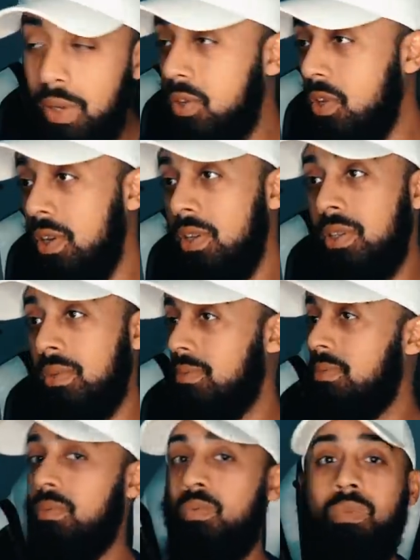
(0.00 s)
which is
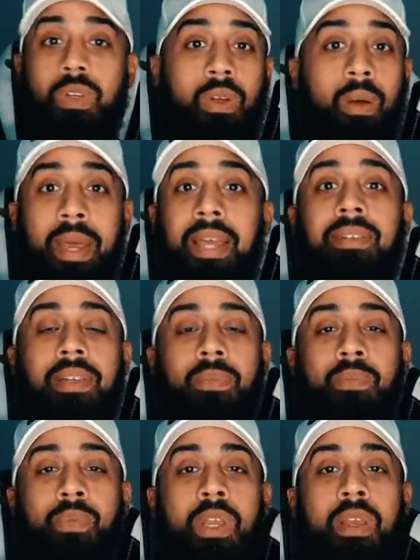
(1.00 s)
amazing
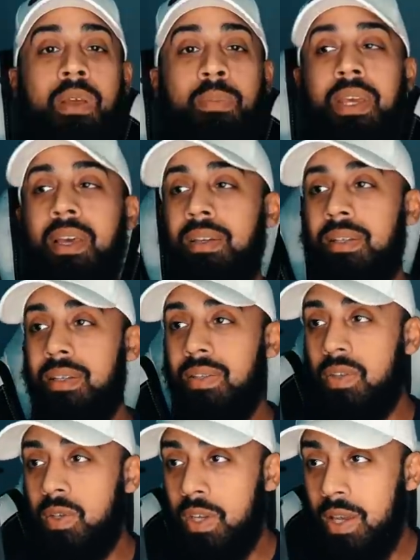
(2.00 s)
because he's
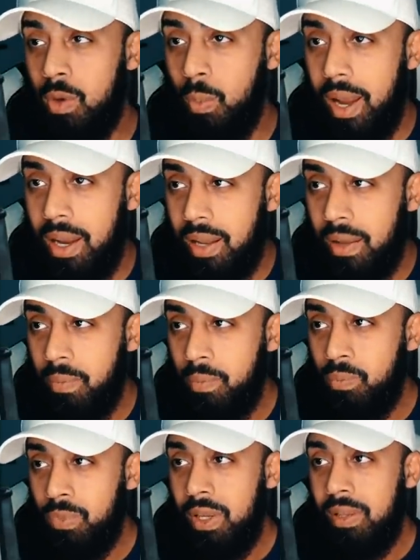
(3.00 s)
insinuating
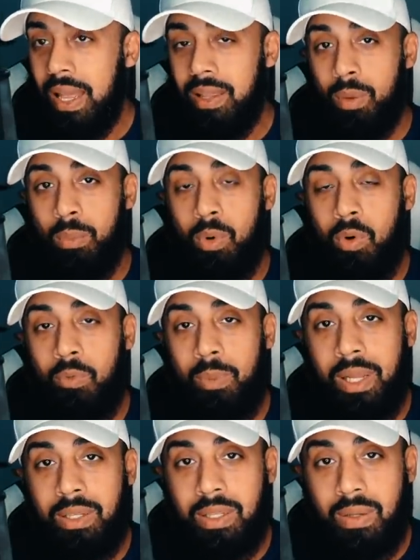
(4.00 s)
that the
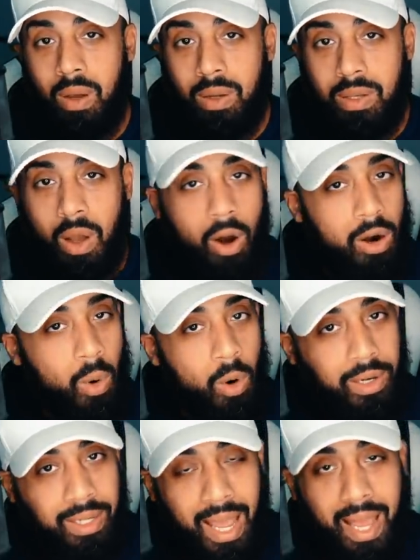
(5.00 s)
movements are
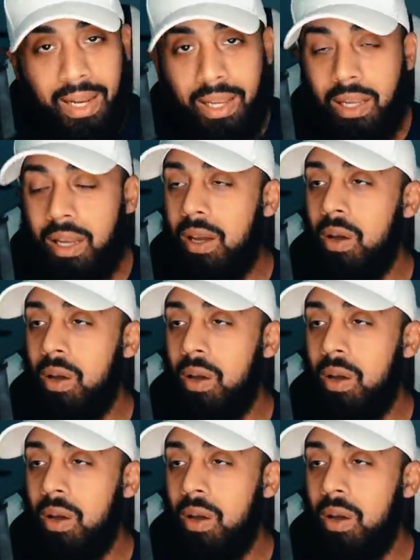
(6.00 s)
organic,